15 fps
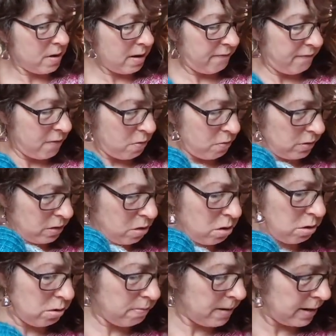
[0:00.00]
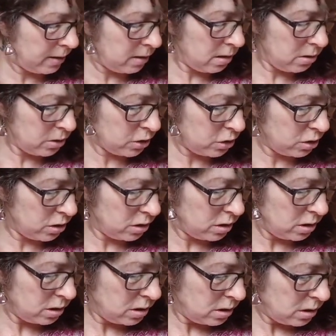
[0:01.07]
My phone, oh
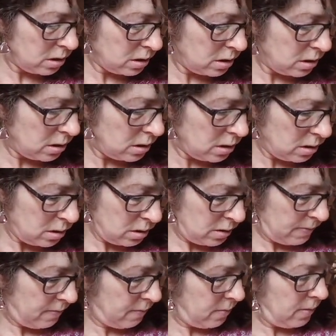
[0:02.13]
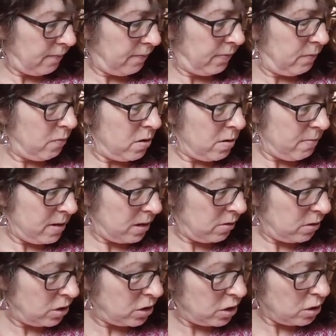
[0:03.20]
my gosh, what am I
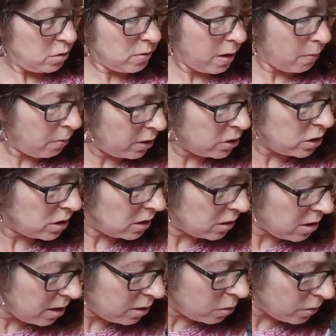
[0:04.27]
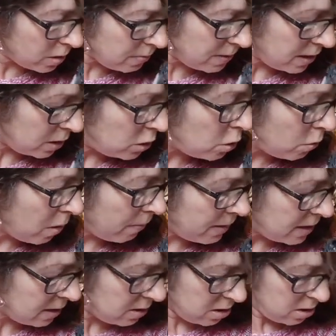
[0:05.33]
gonna do? I want you to cuddle with me and you want
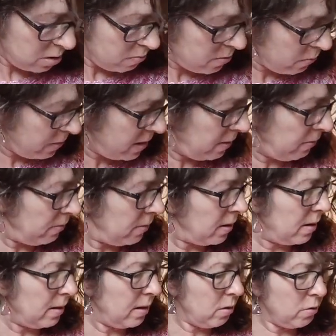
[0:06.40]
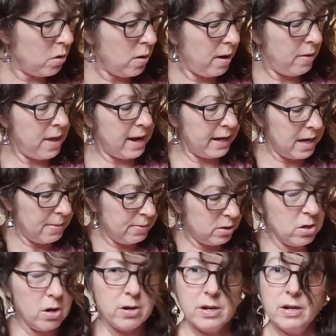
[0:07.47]
me to cuddle, but I don't know how that keeps
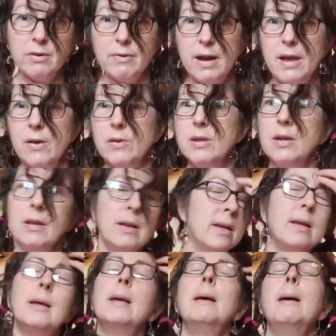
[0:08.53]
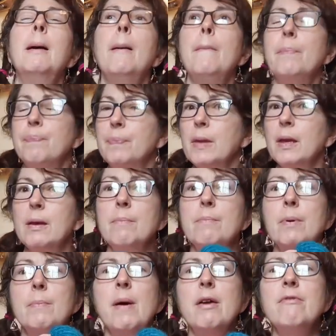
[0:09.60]
turning around.
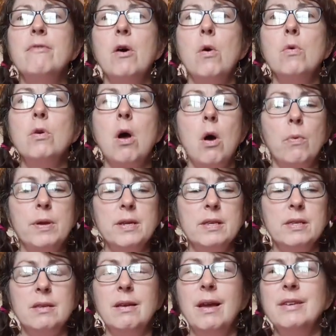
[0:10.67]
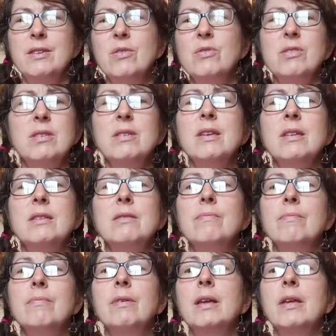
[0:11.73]
But my phone always, it doesn't
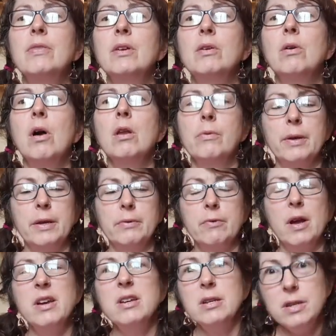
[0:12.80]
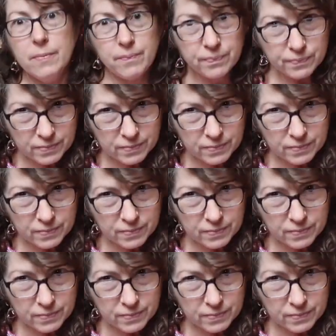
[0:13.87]
get the coloring right.